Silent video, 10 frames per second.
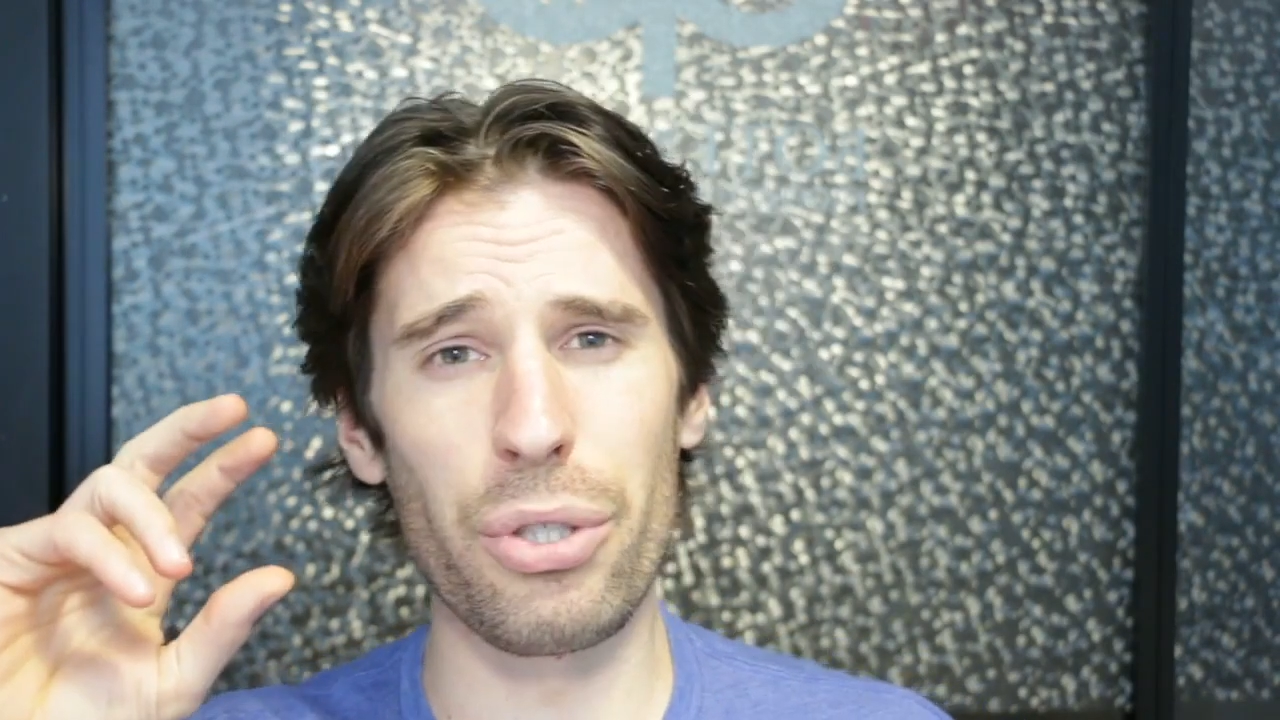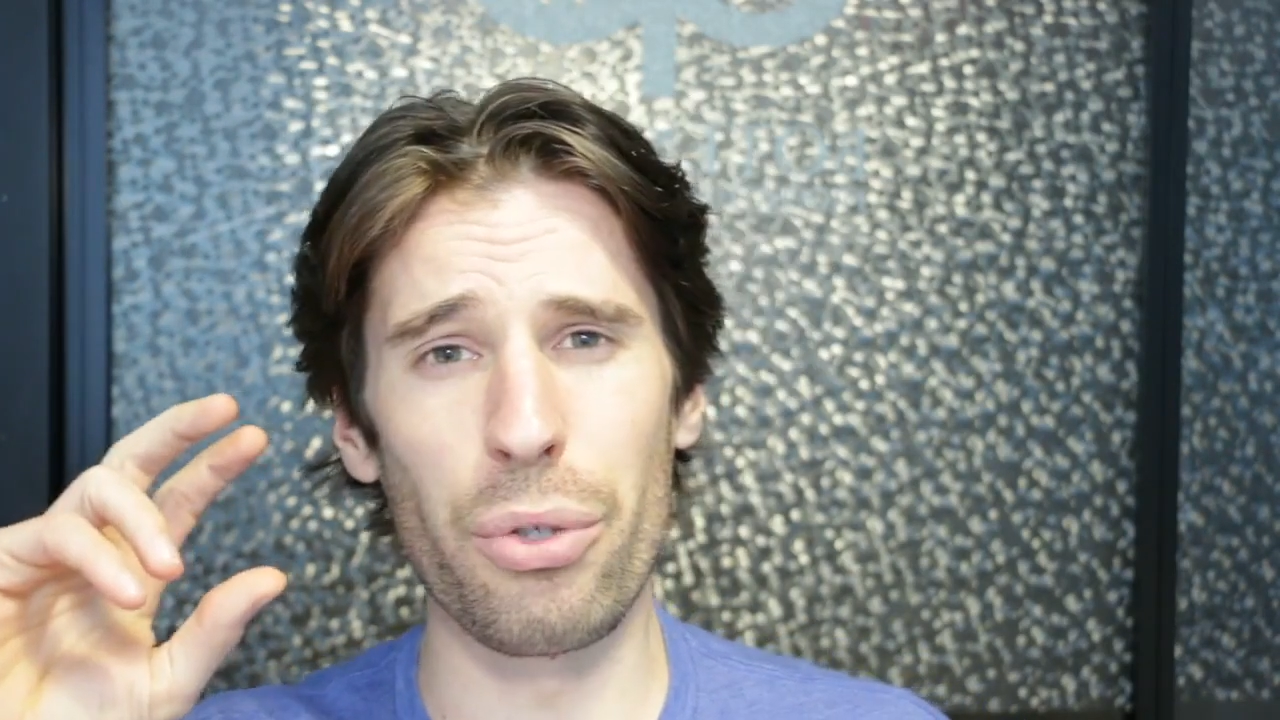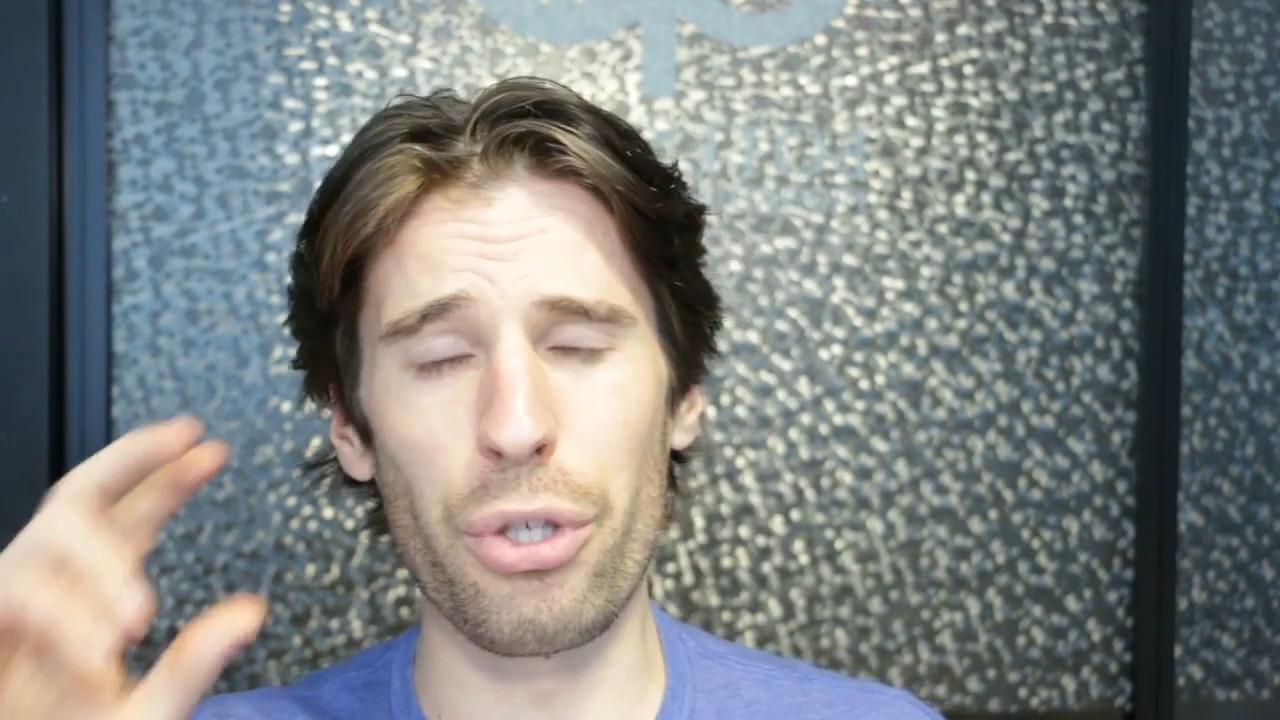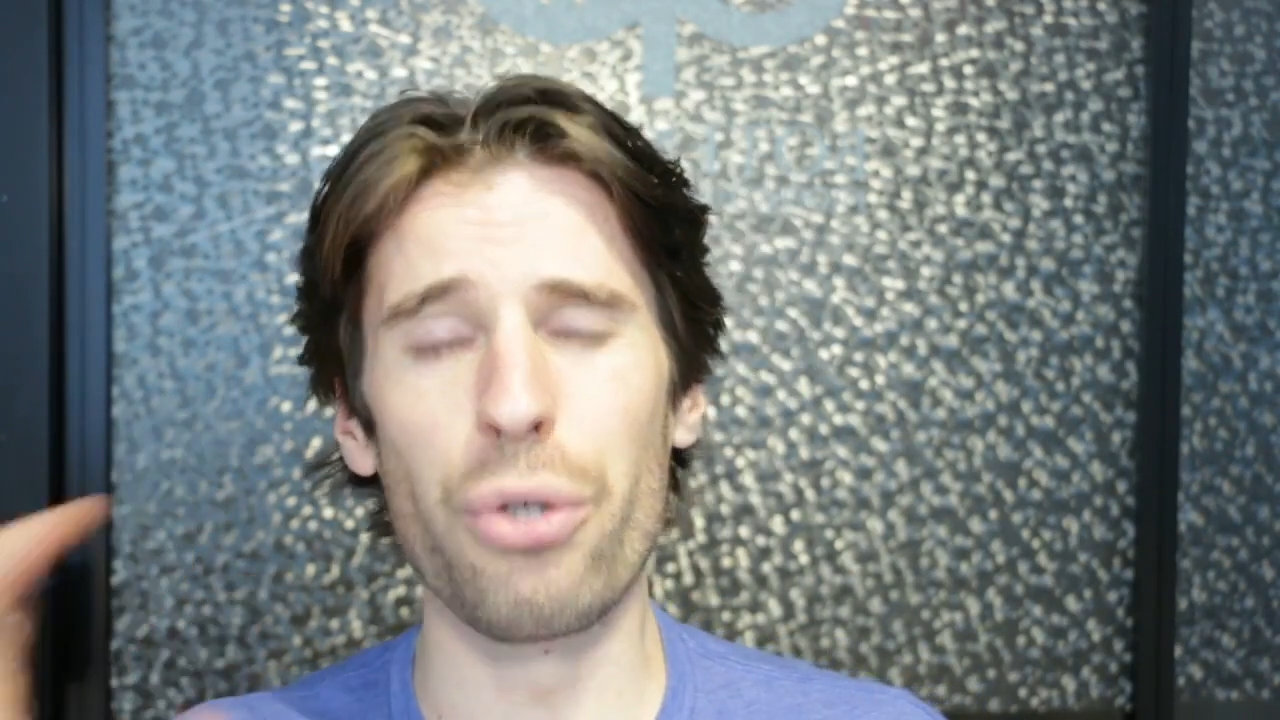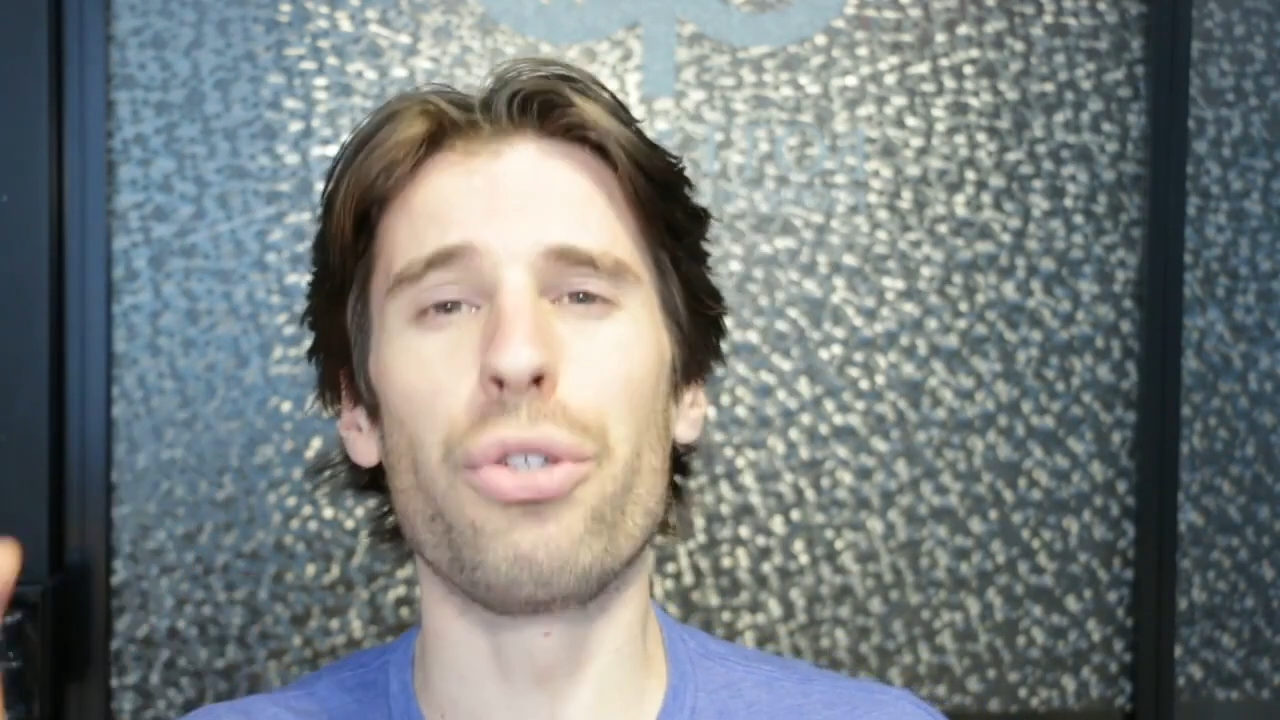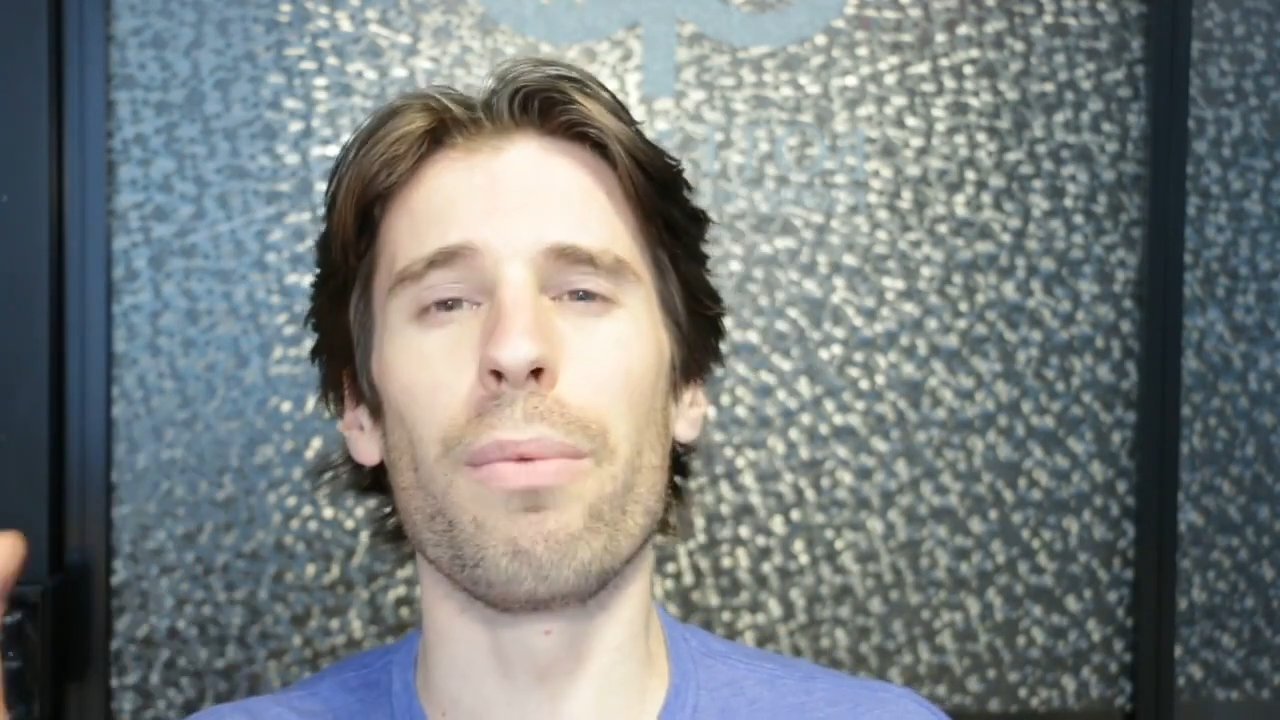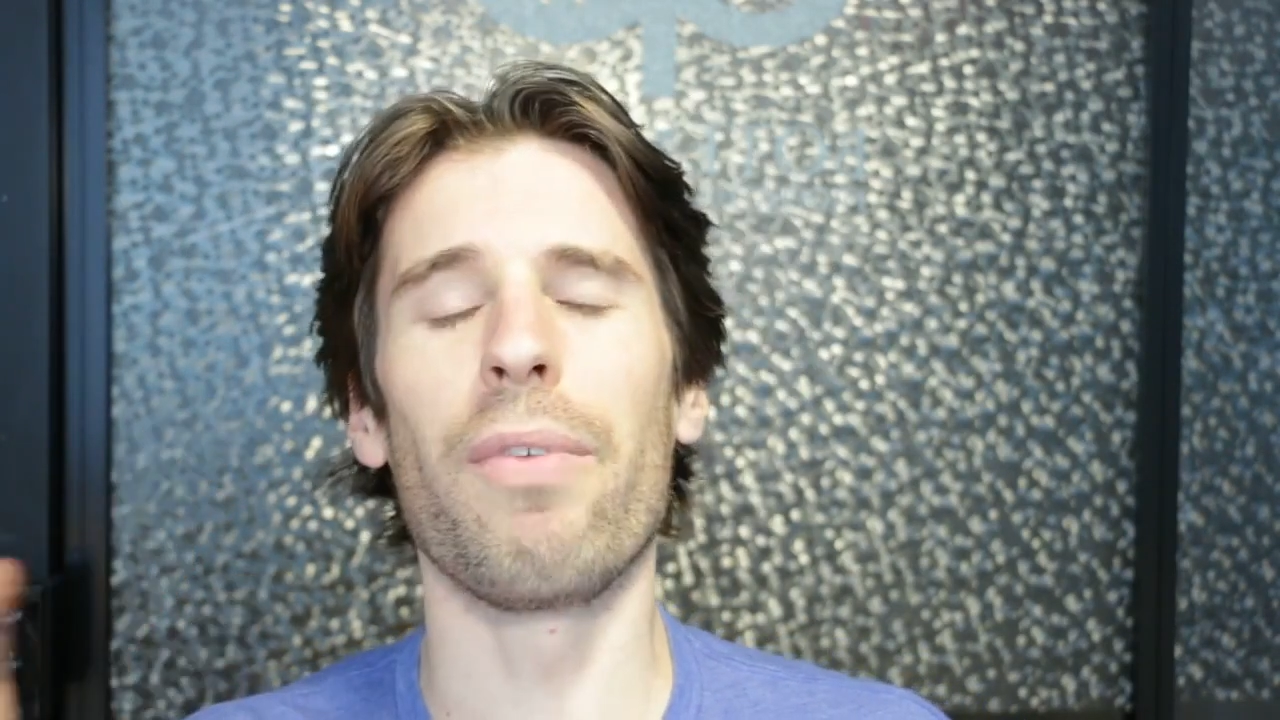to YouTube